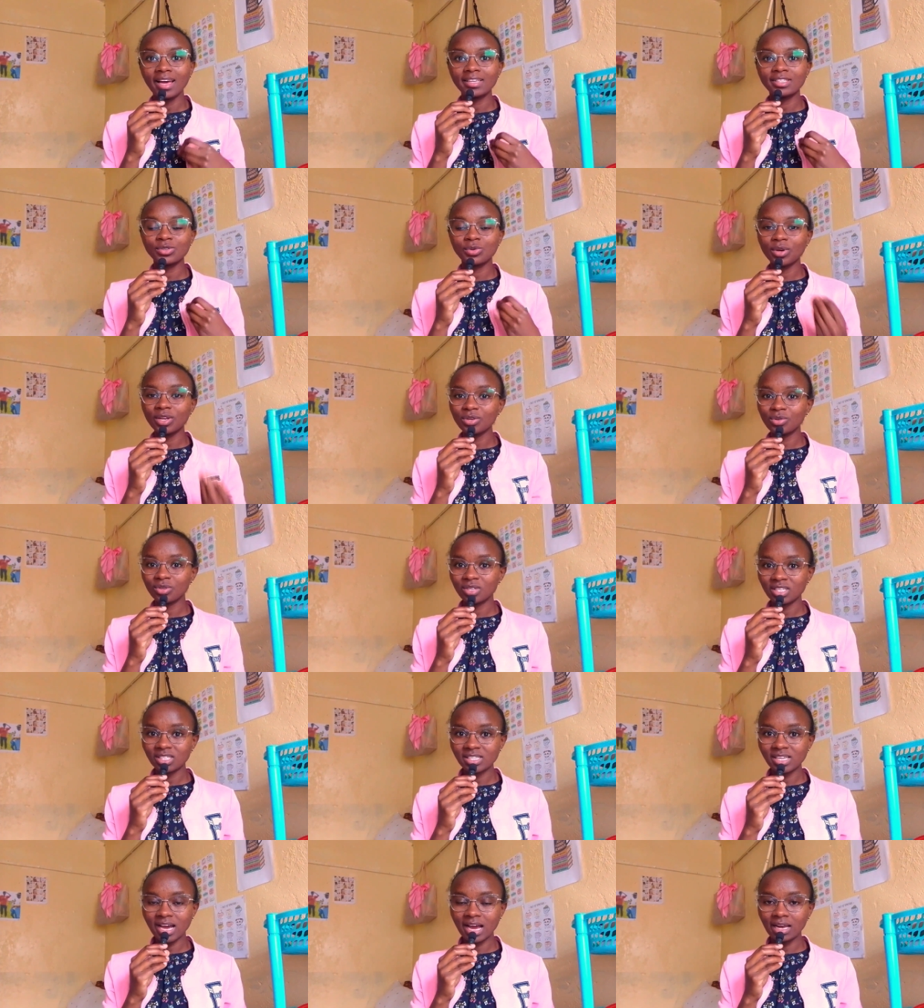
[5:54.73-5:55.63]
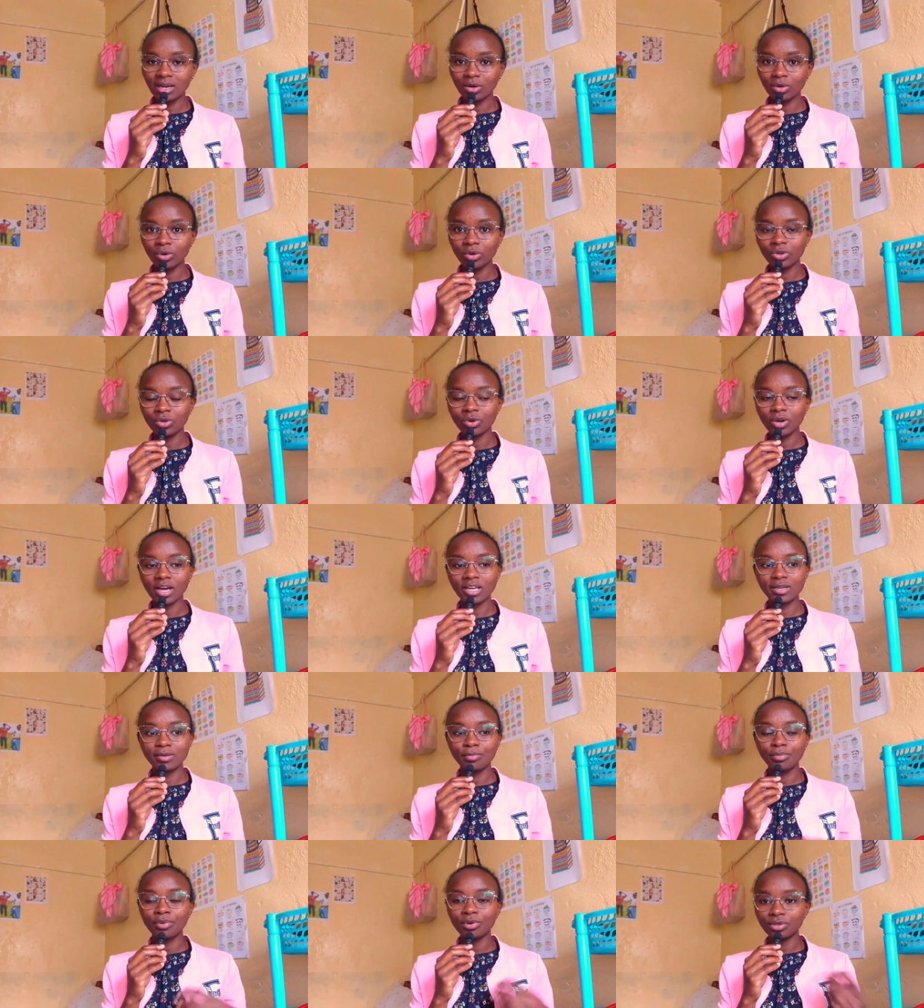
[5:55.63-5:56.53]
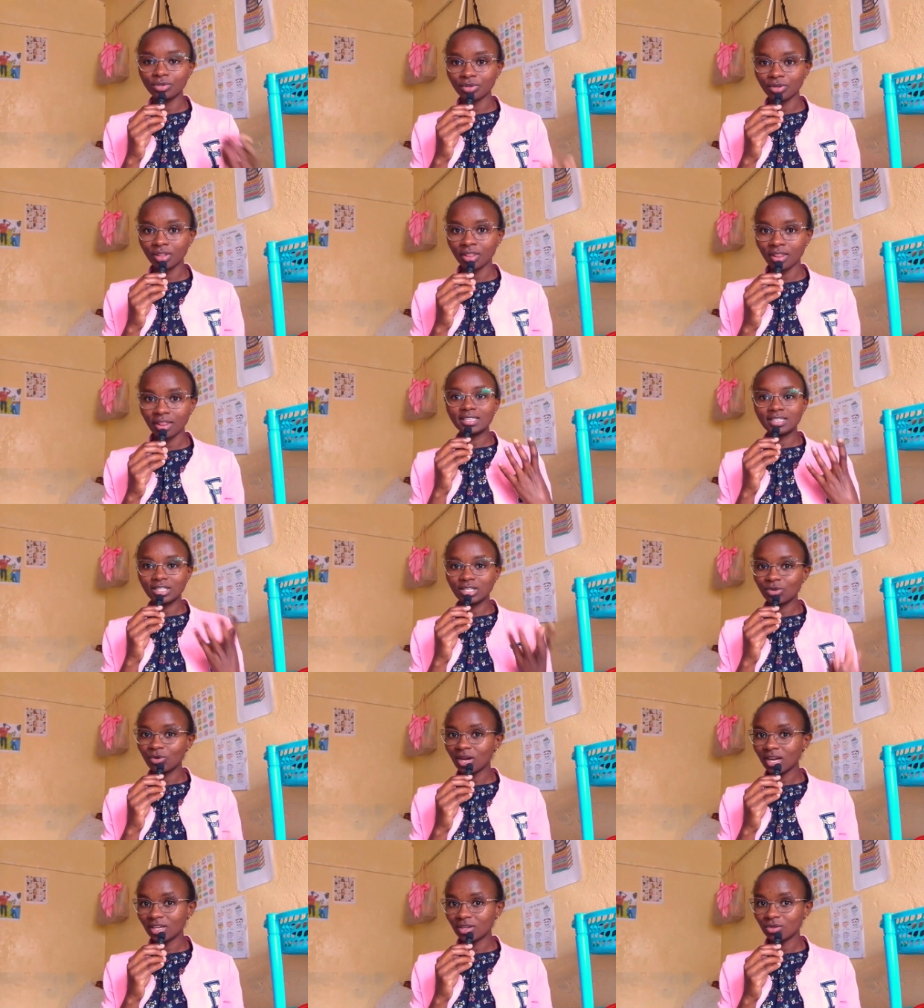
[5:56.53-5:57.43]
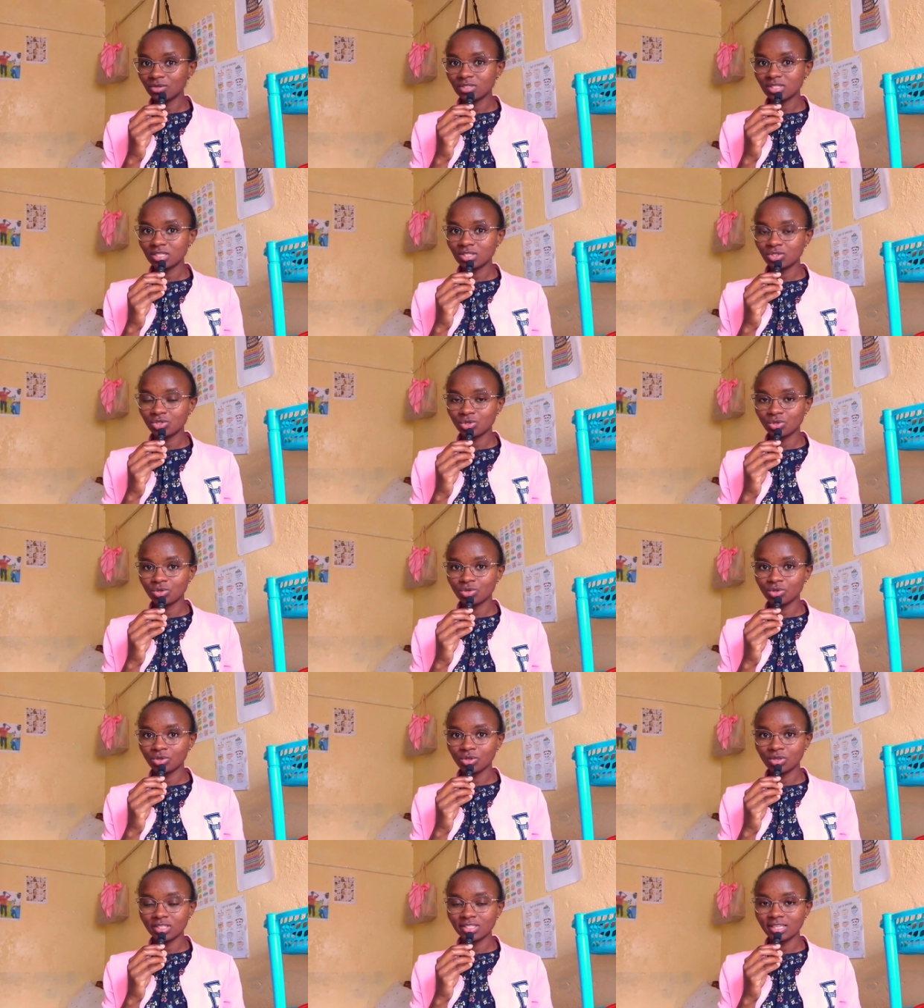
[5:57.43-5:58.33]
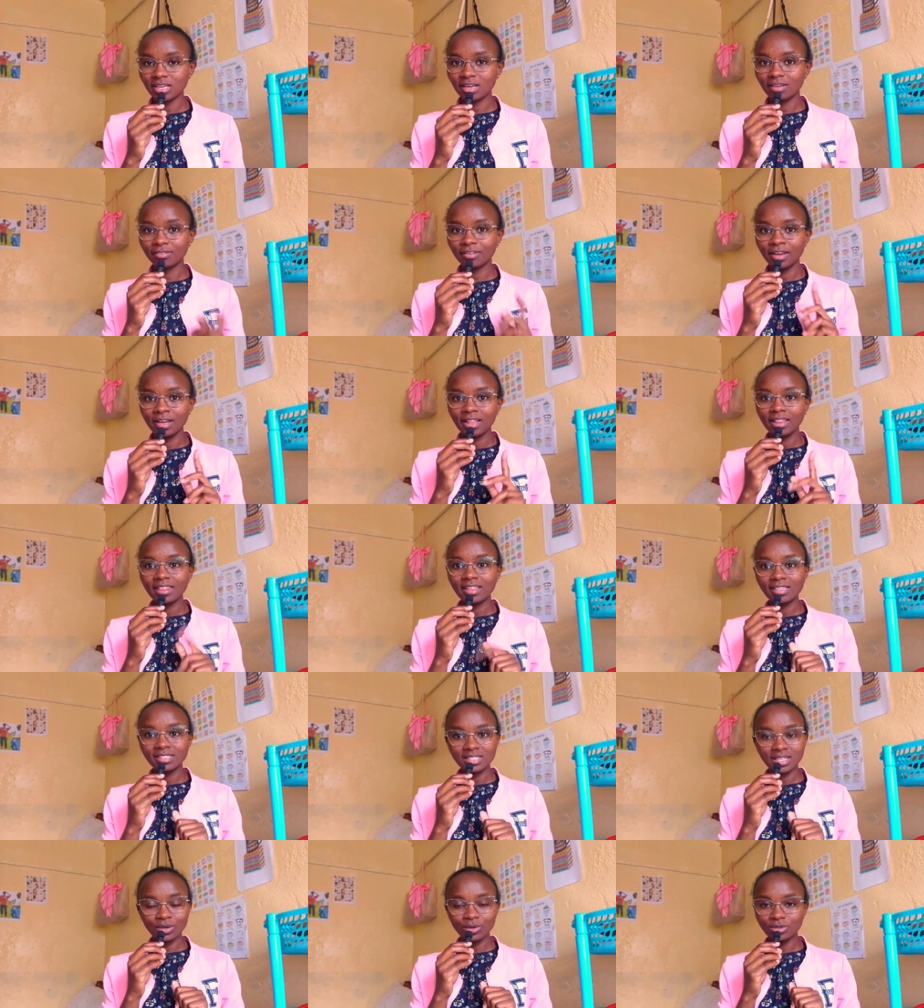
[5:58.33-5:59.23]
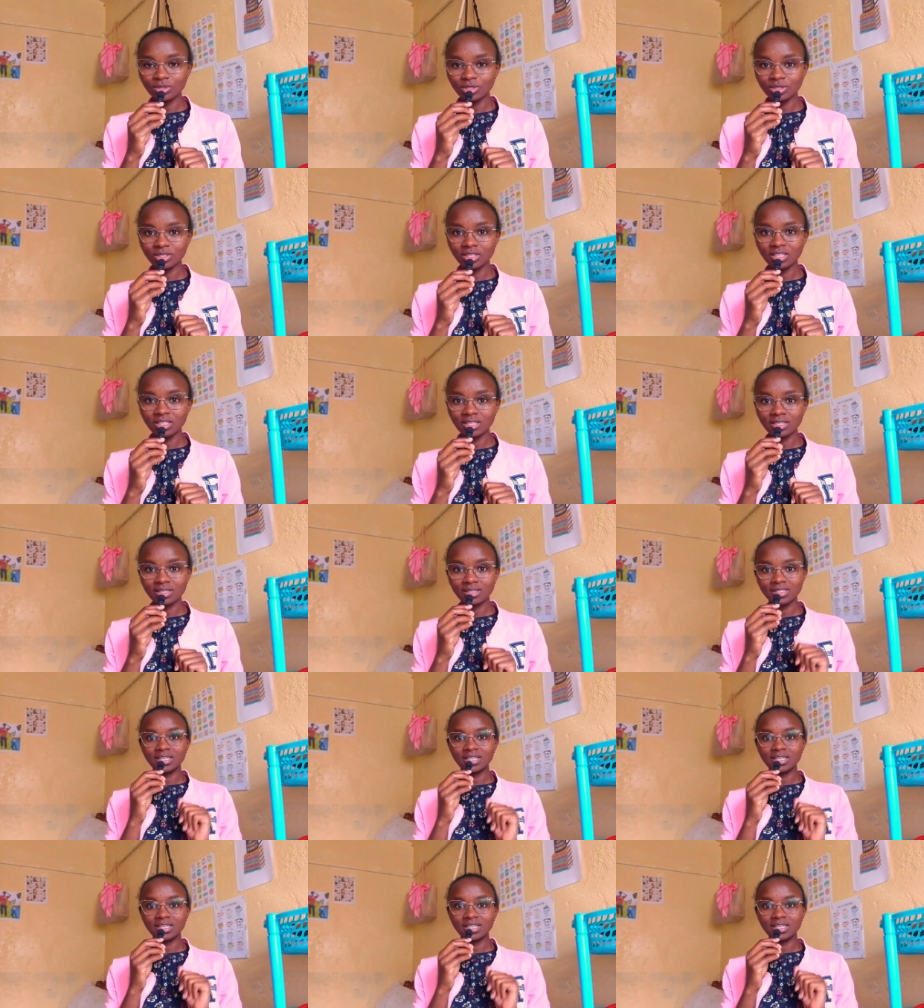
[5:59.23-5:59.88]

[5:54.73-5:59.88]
and when you need a loan, you can borrow and you can use it to grow yourself. There is a caution in